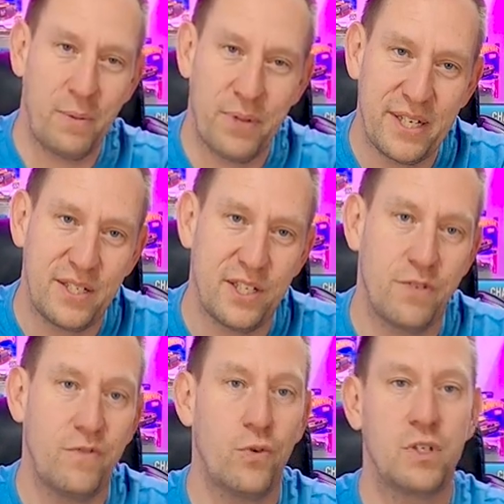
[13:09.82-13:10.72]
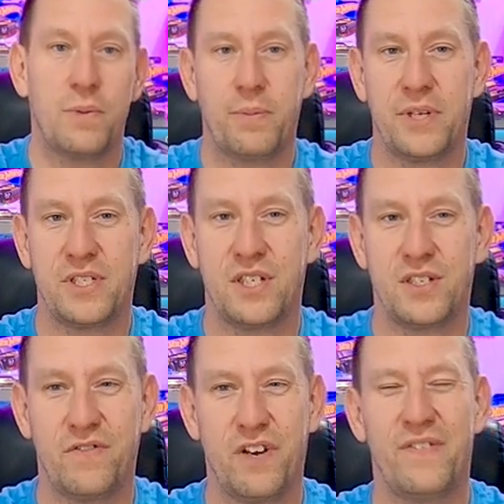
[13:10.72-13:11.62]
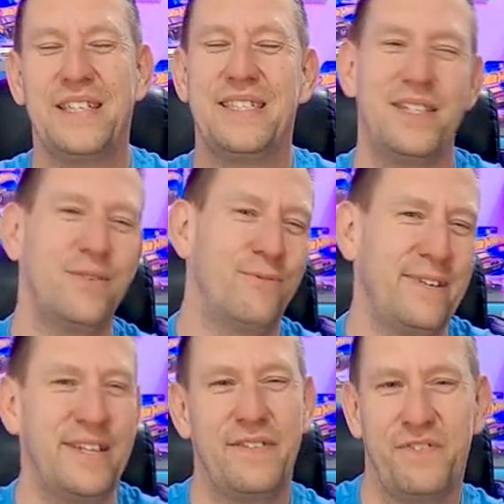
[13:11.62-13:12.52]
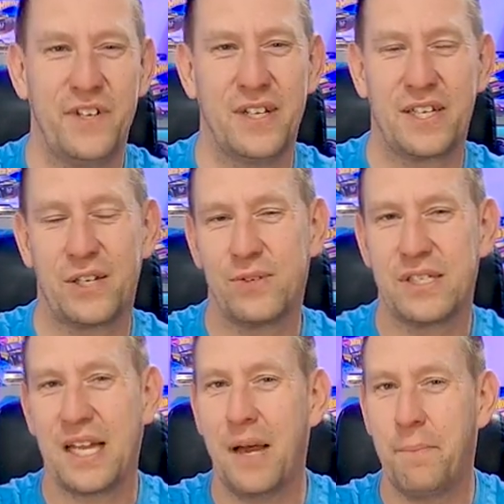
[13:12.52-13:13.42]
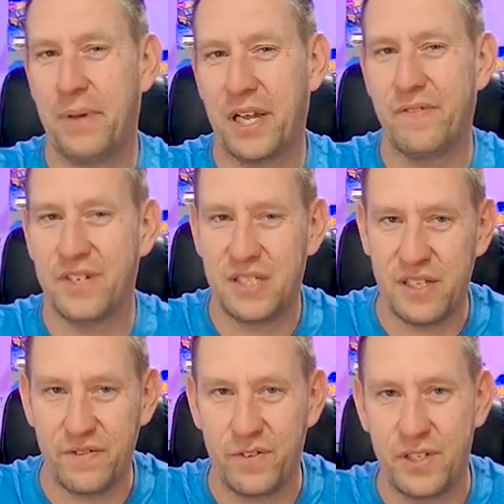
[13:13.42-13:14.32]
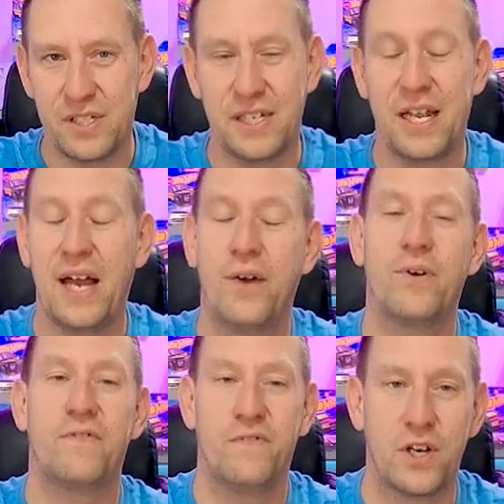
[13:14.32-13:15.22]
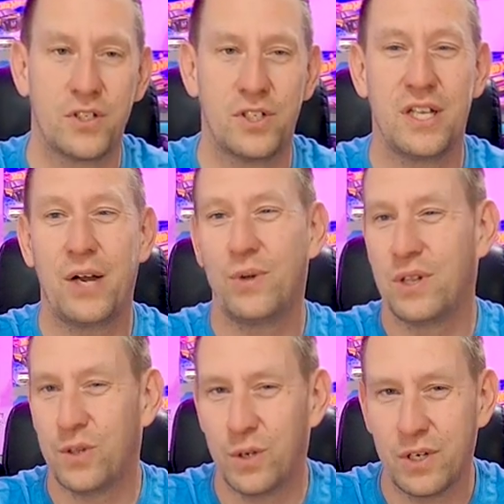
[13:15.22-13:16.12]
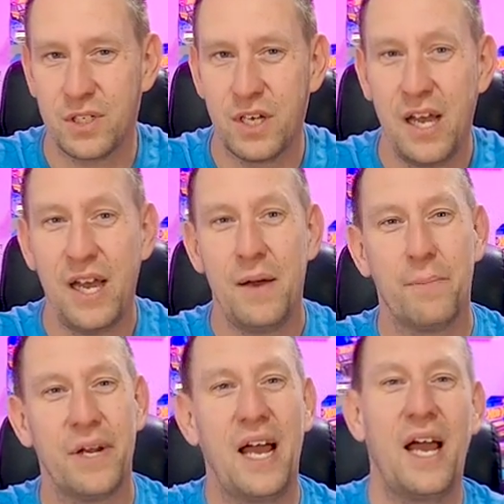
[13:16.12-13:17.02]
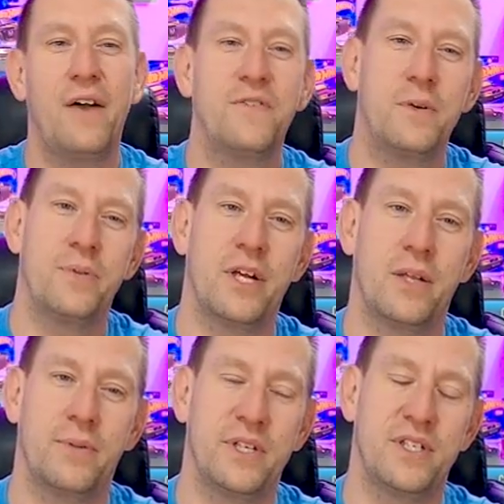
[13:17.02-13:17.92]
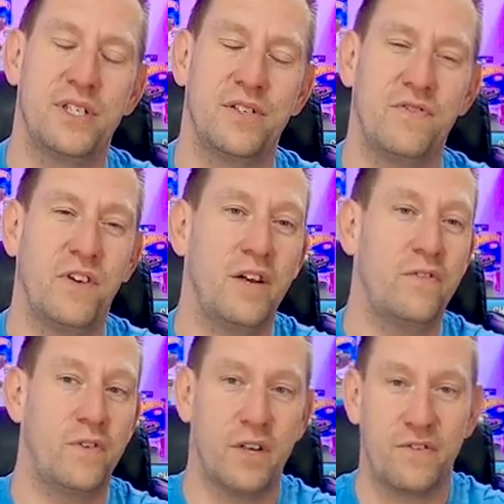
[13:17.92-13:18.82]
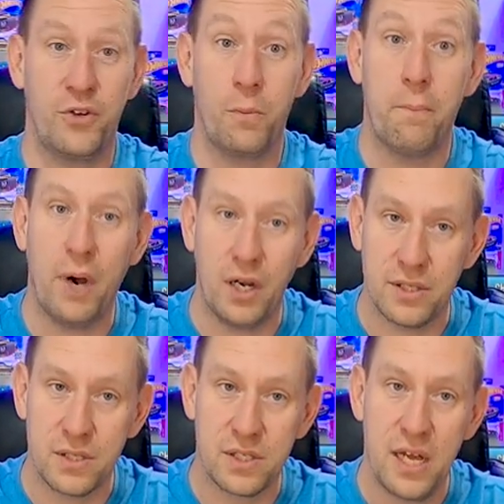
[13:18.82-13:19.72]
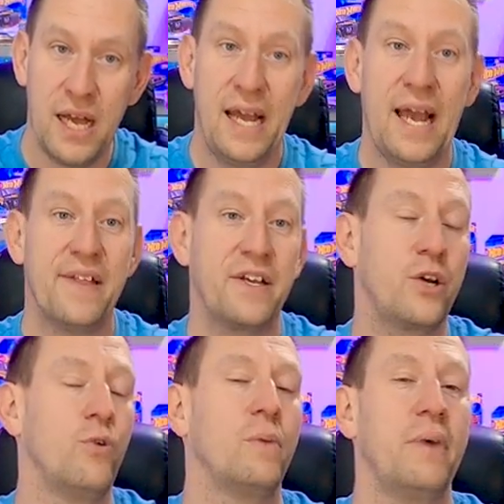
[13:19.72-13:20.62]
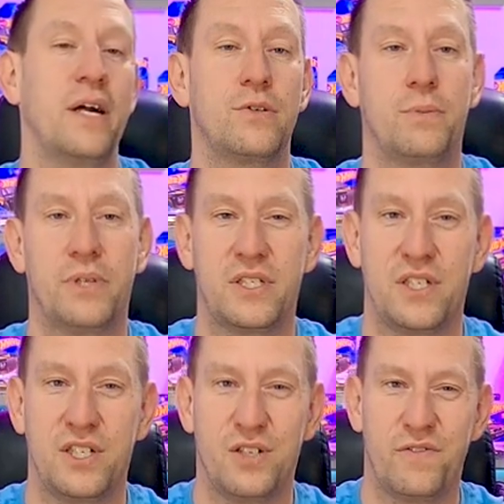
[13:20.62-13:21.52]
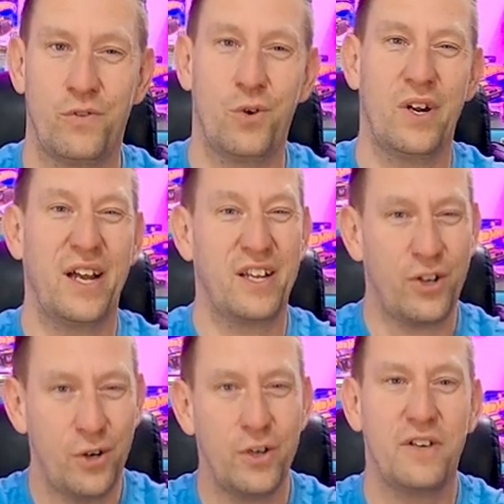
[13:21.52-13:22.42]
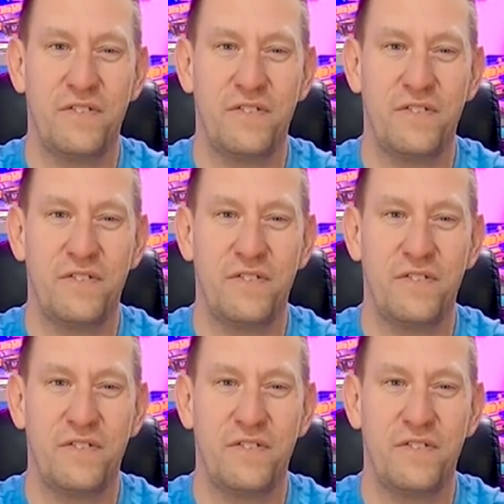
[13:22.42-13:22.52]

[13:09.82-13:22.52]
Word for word: my PlayStation 4 to my PlayStation 5. I didn't really feel like there was that big of a difference in how it functioned, how it looked. But after playing the PlayStation 5 for a few months, and then going back to PlayStation 4, I could